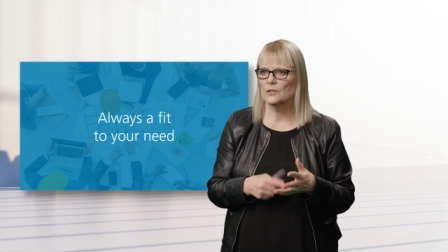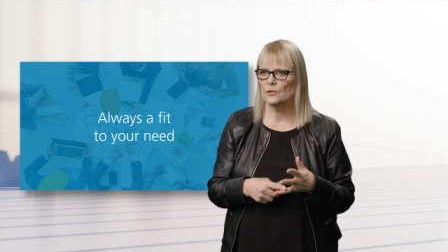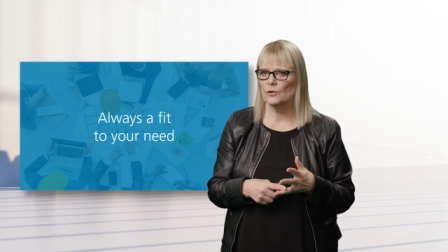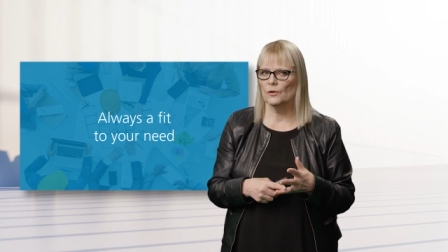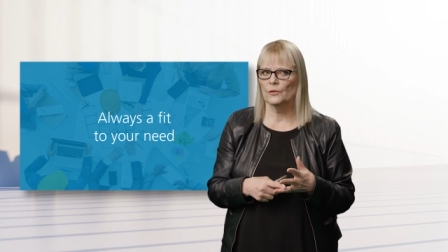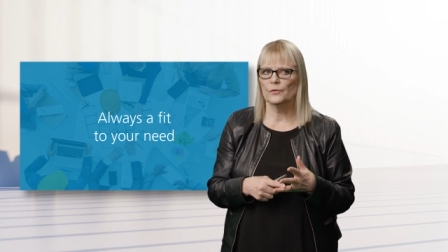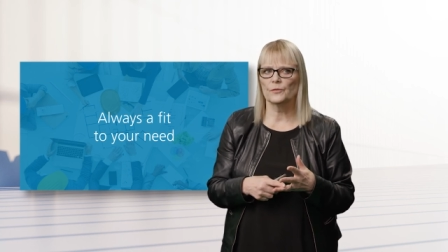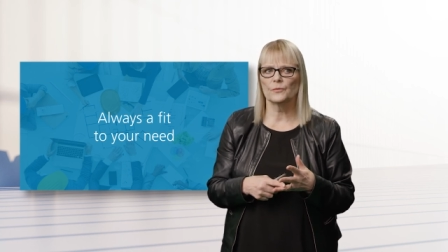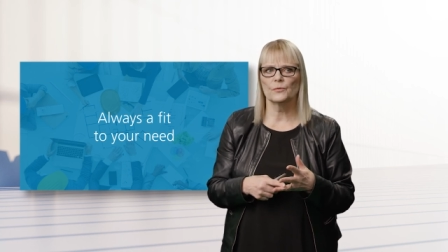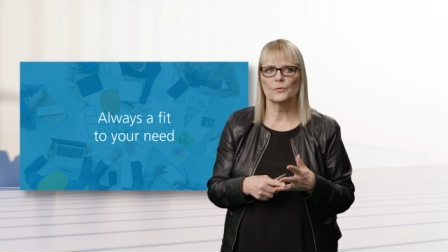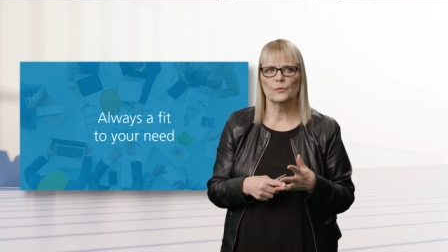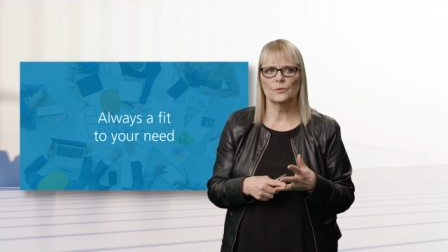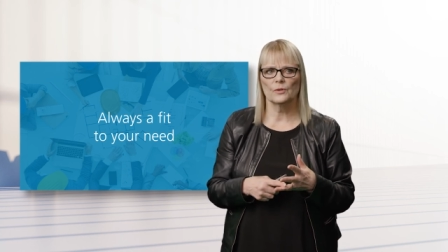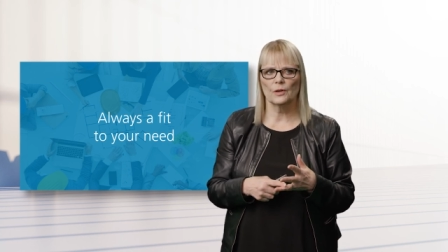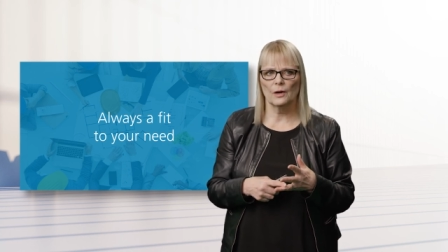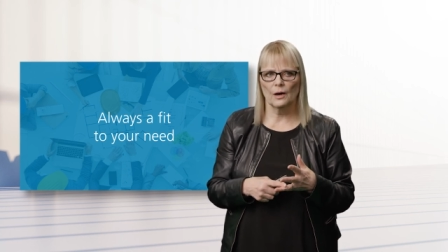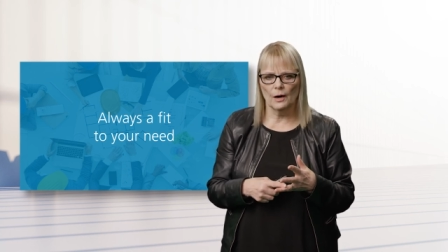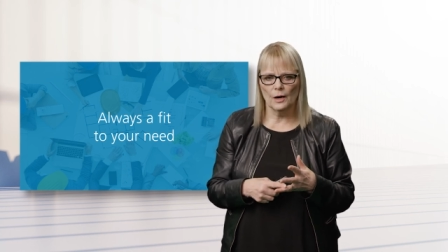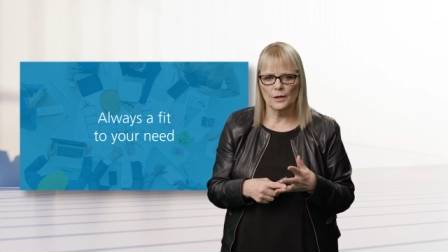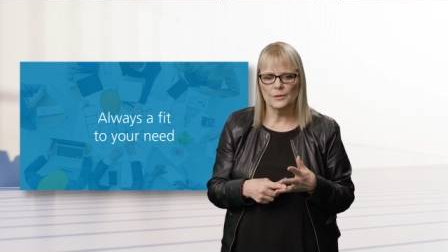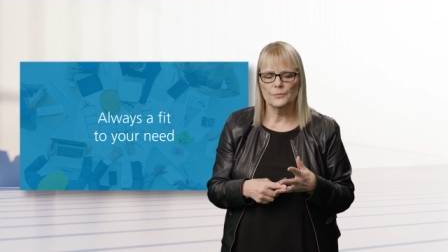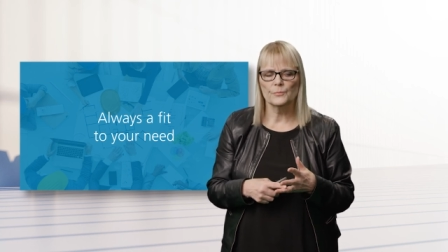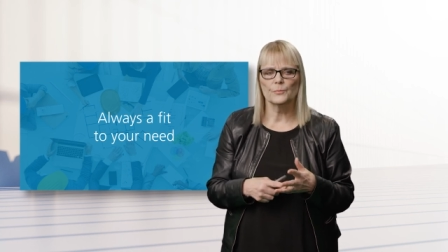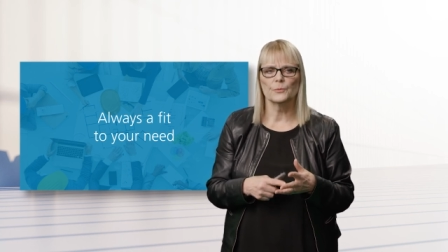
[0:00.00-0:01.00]
softwood,
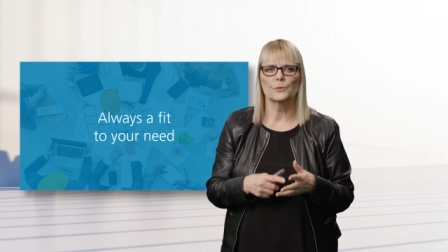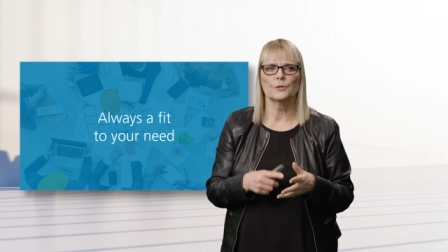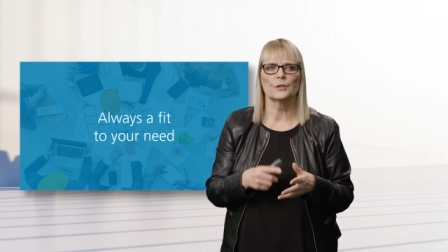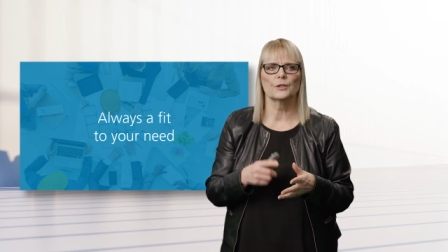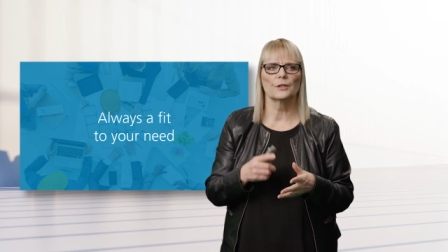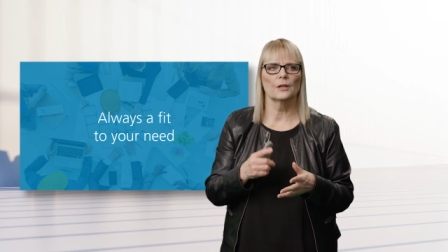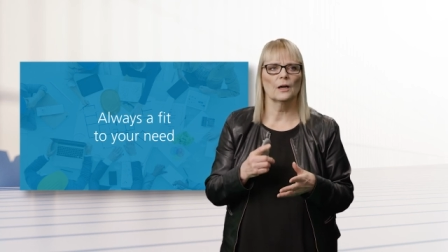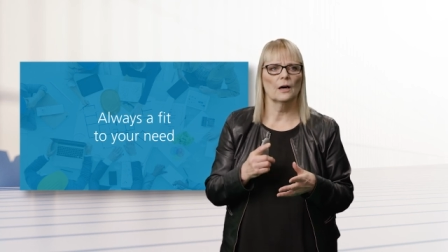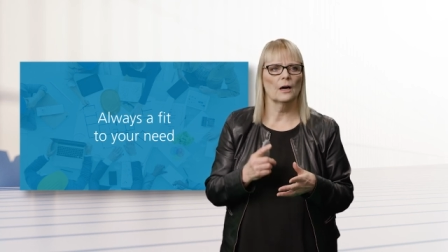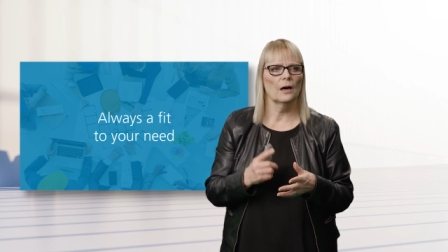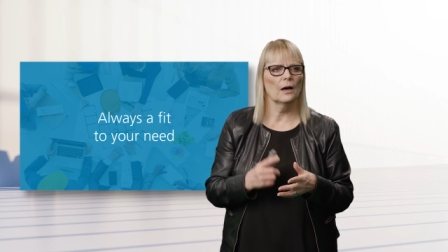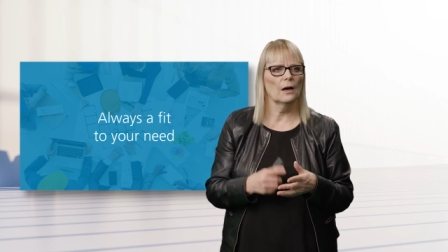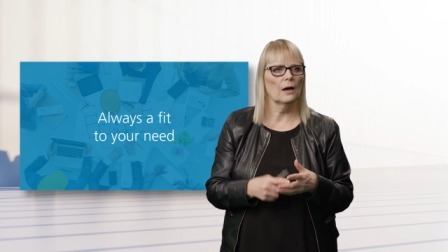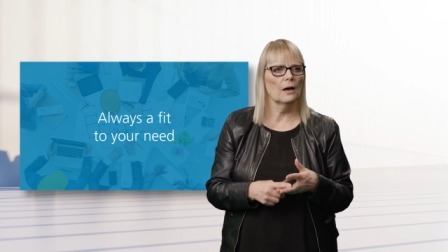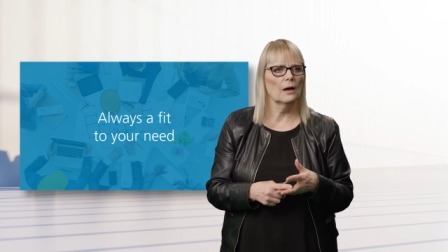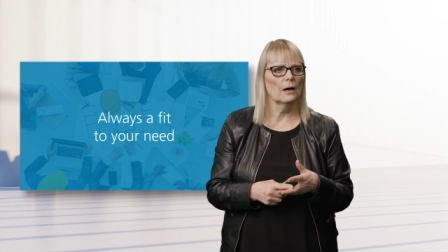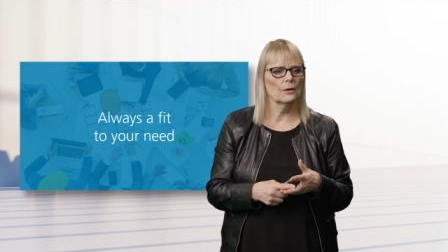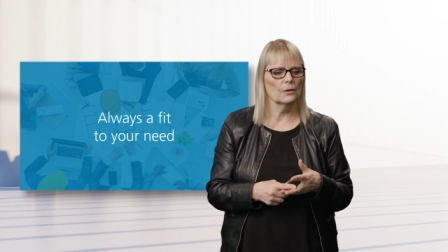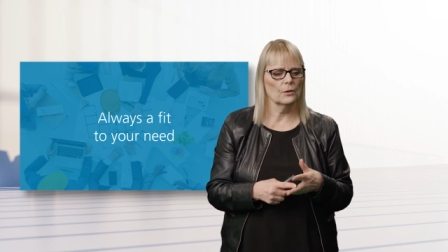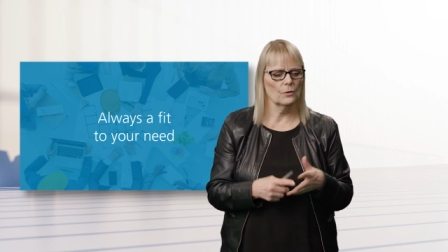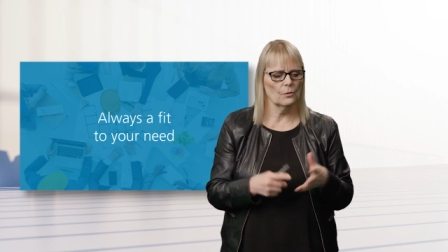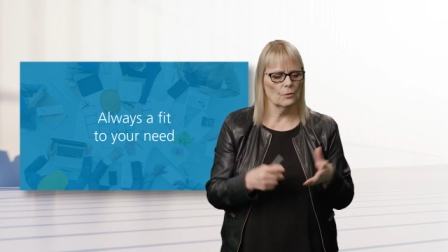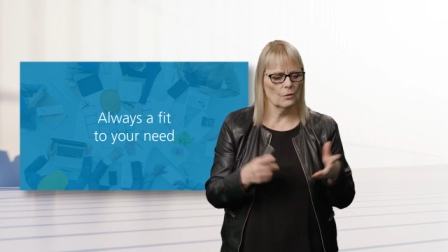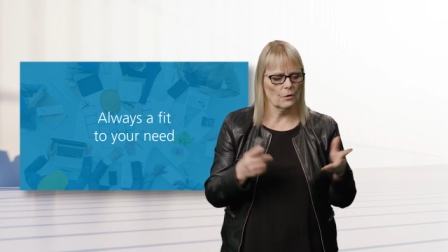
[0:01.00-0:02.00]
hardwood,
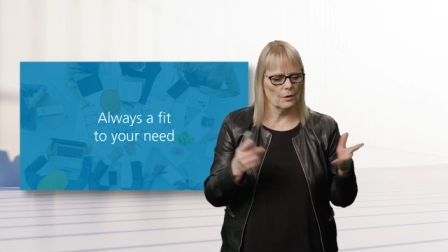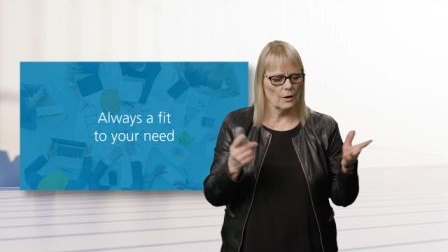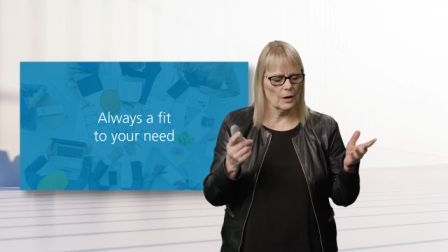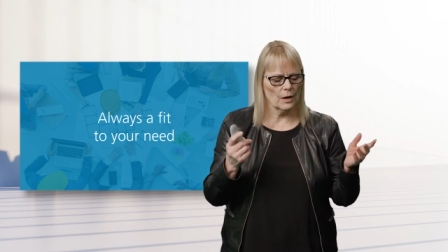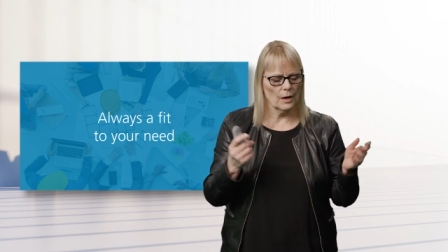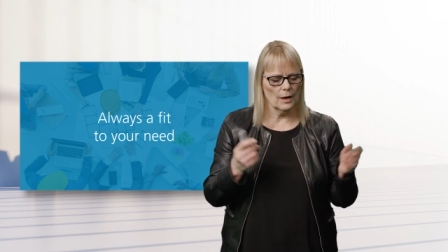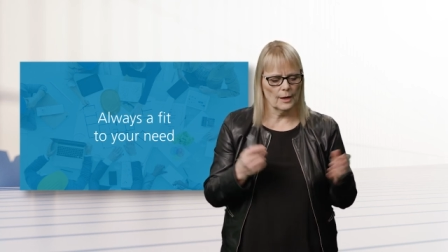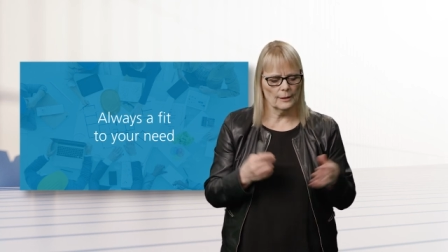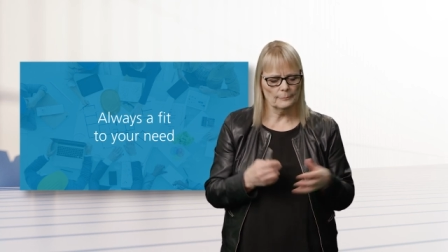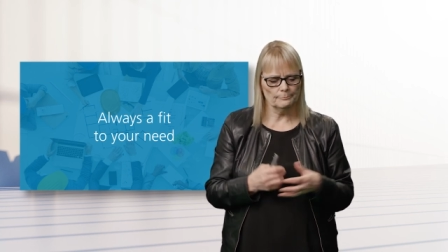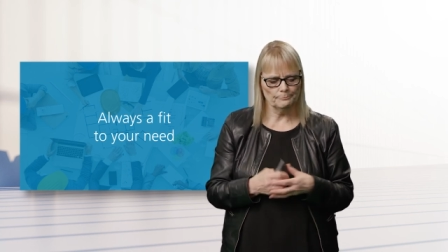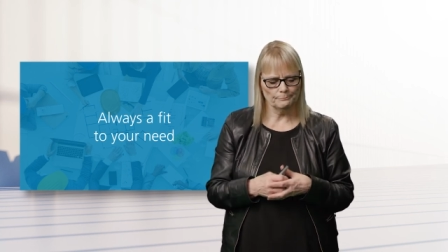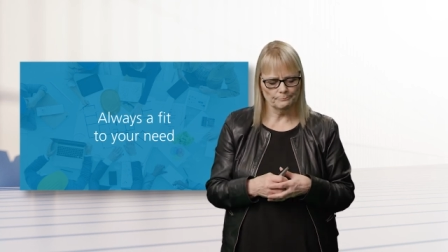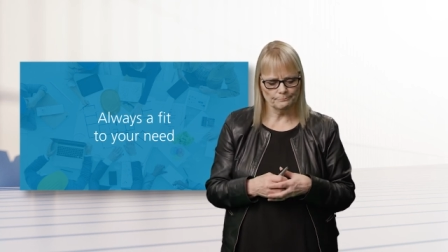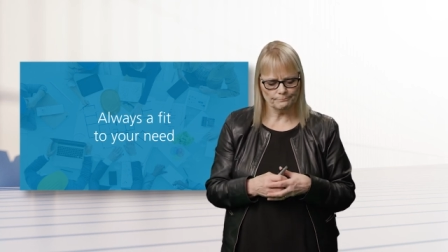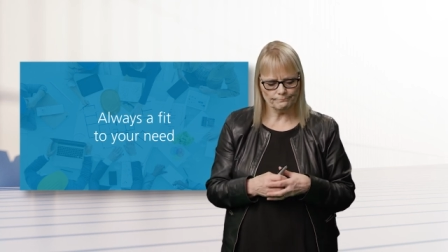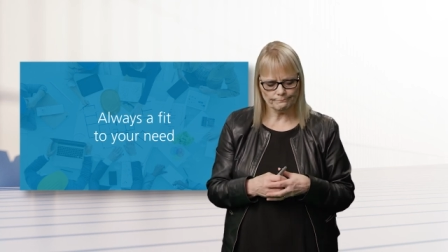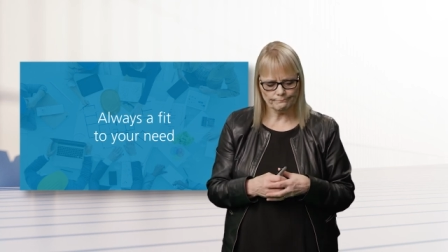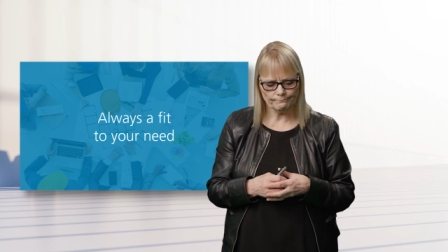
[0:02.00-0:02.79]
your um,